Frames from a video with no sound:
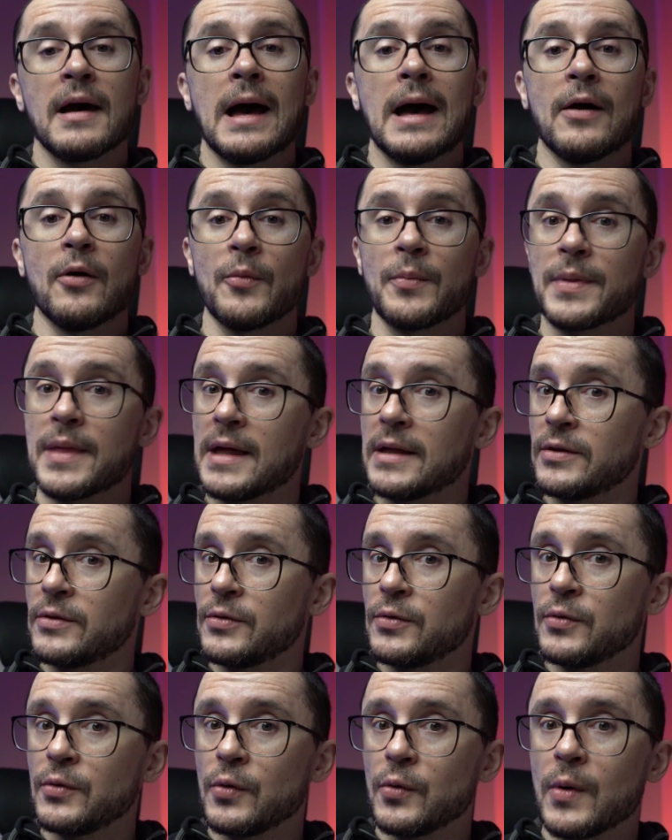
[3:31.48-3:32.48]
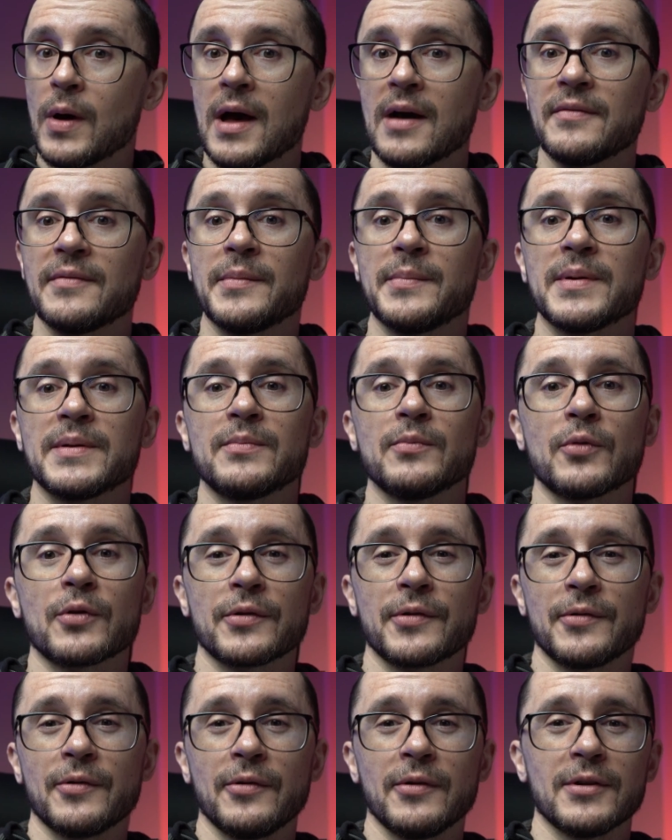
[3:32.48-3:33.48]
I hope that you have a bit
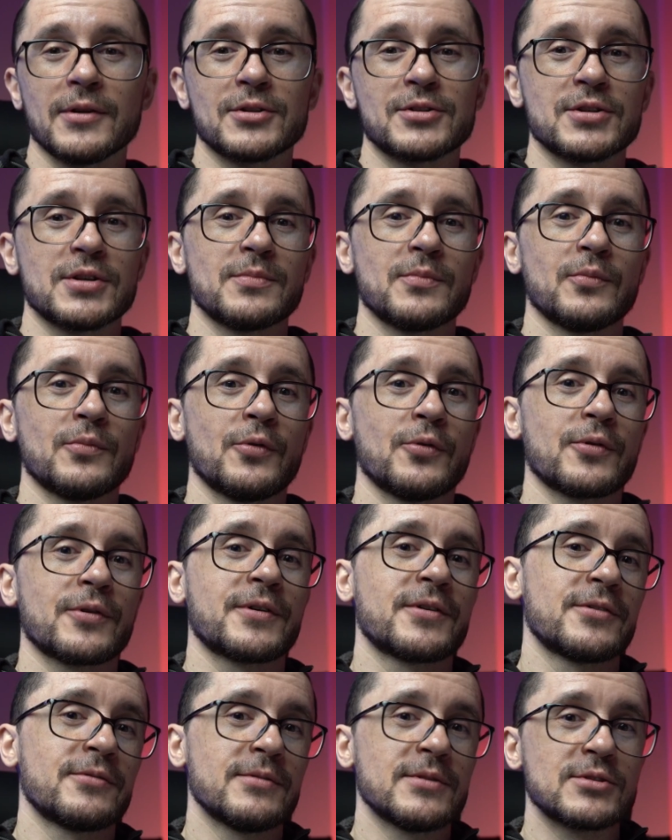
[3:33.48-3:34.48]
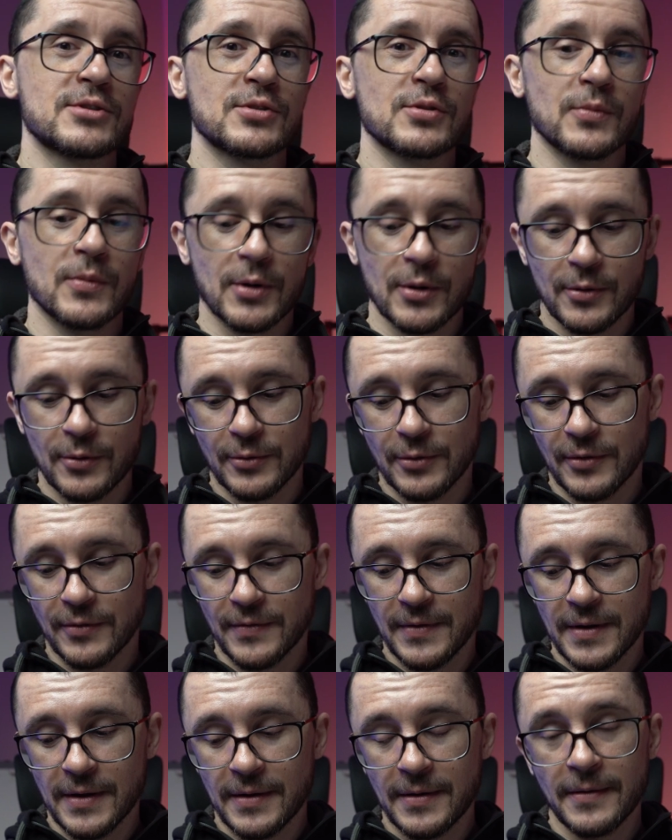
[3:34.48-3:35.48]
more knowledge and more courage to work on your
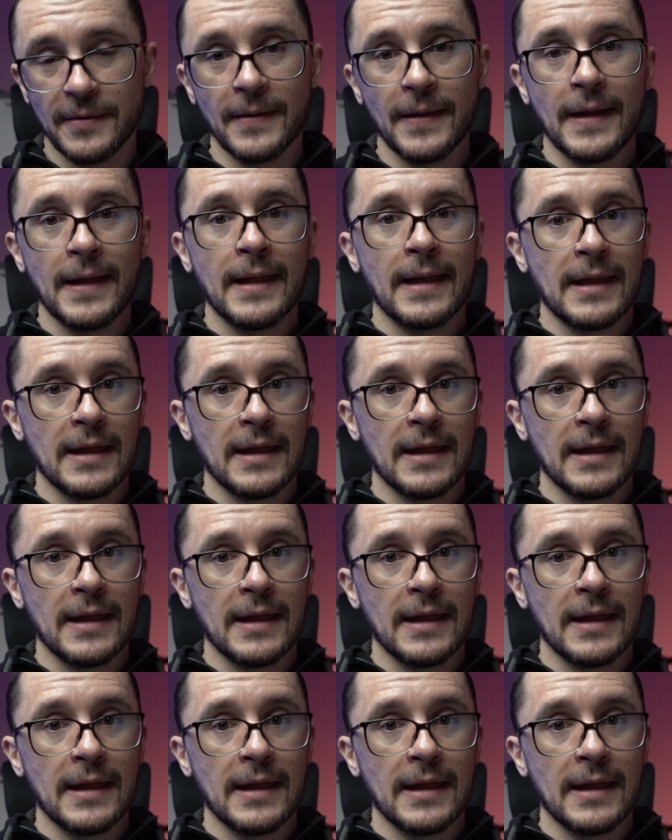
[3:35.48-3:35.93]
vehicle.